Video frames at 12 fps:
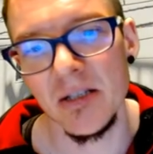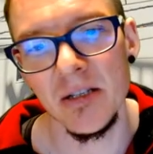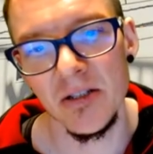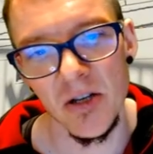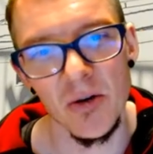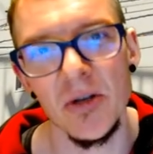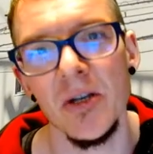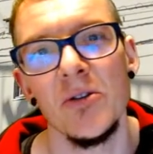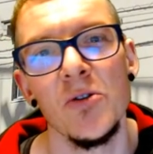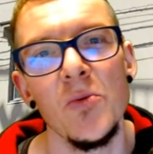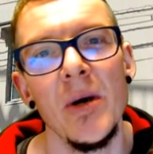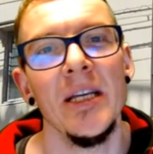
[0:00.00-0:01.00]
Tokyo
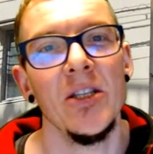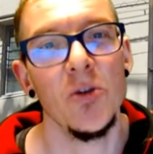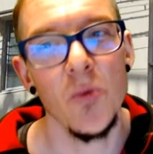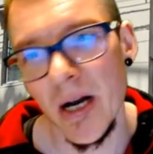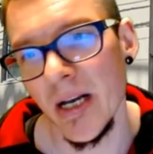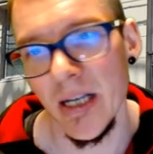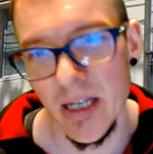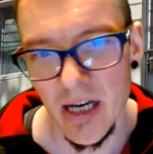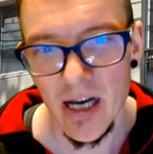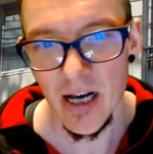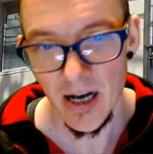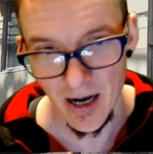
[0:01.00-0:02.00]
2020
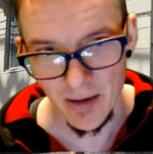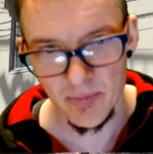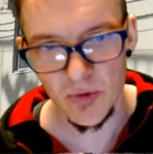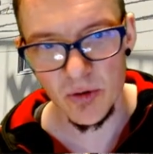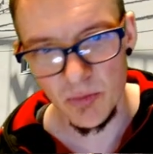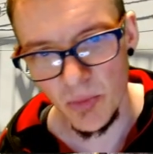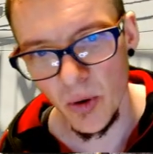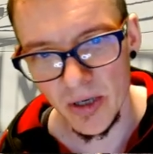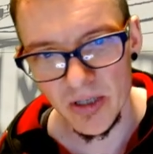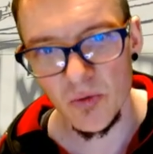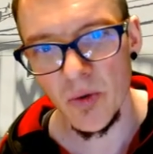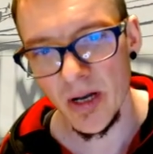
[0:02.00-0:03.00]
up to the
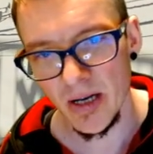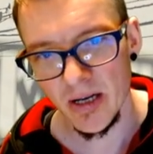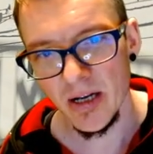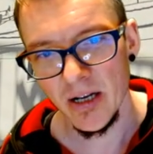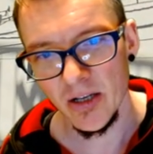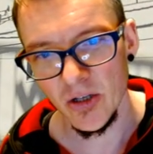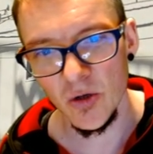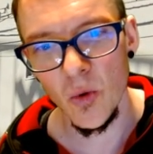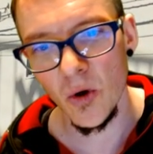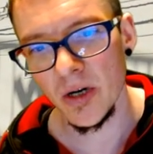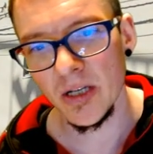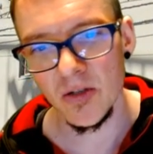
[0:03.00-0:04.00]
point where you
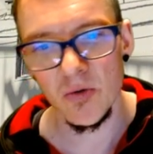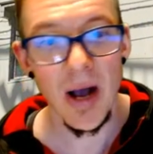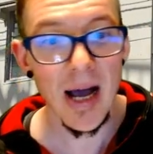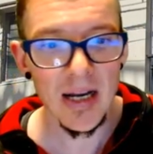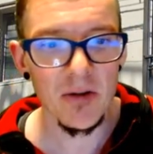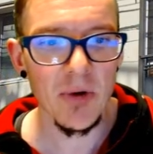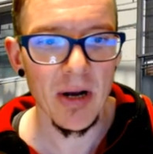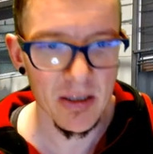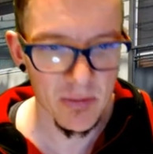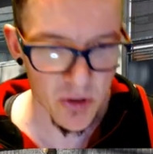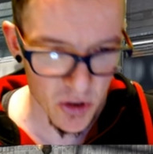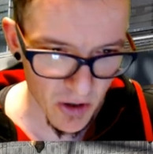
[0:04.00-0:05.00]
walk into any random
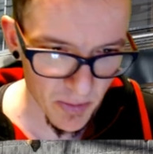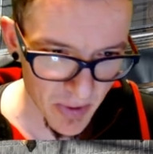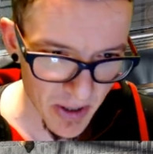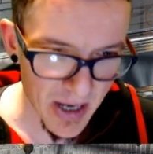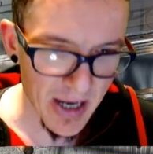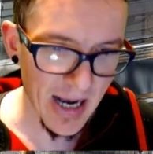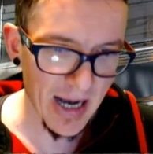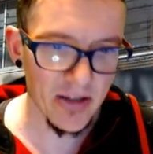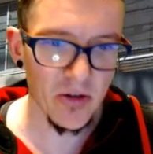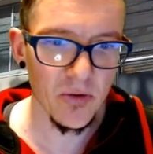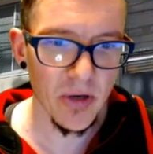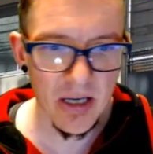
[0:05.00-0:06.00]
shop and
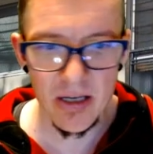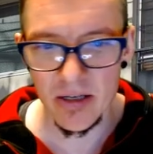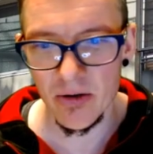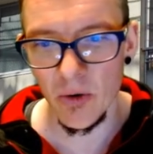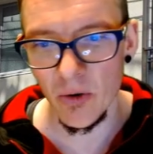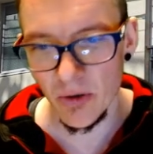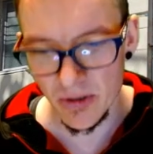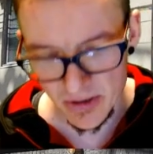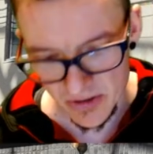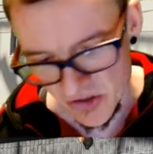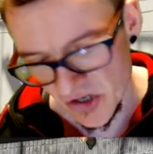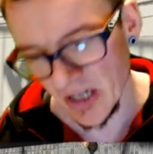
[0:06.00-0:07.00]
you hear all the
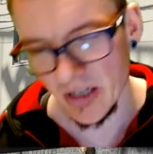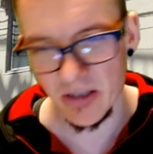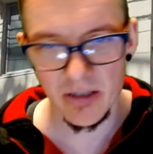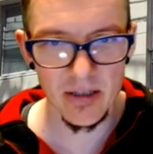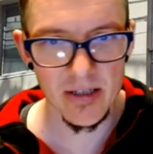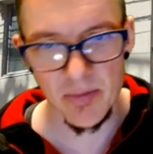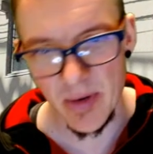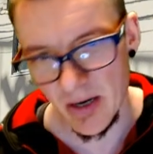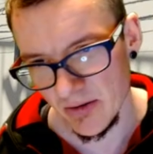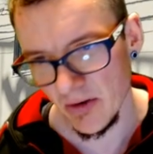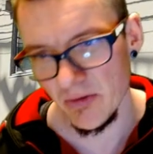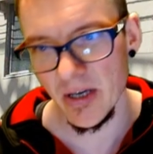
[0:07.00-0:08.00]
jingles
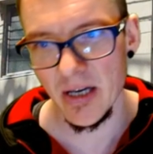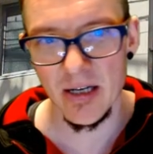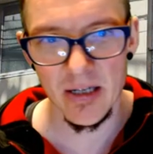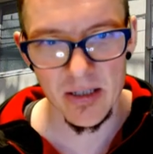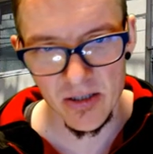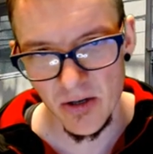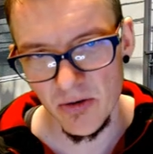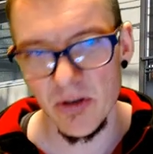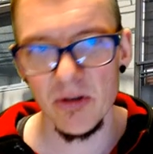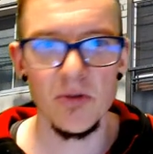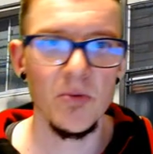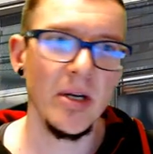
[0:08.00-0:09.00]
about, oh yeah, it's Tokyo
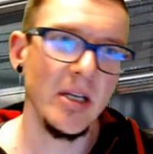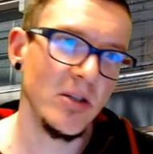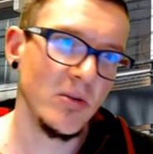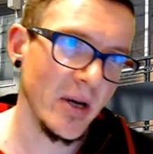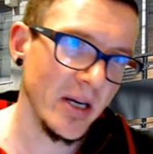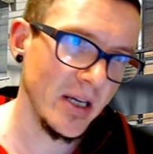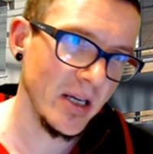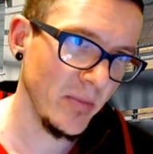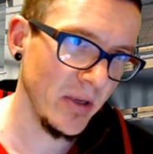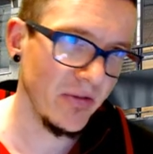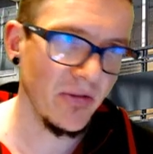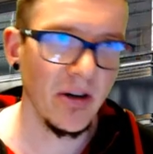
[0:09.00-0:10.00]
2020,
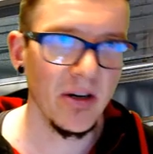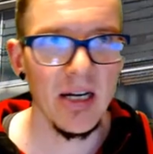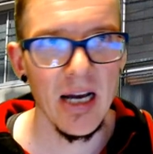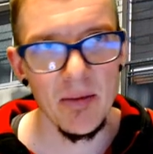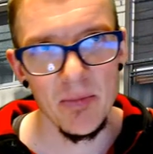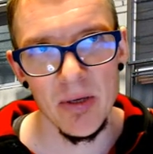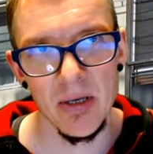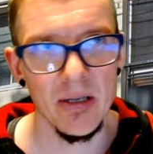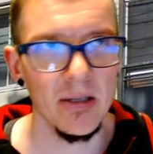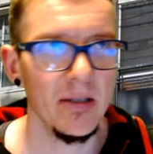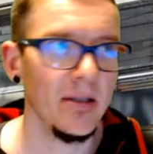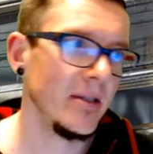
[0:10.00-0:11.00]
be fucking happy and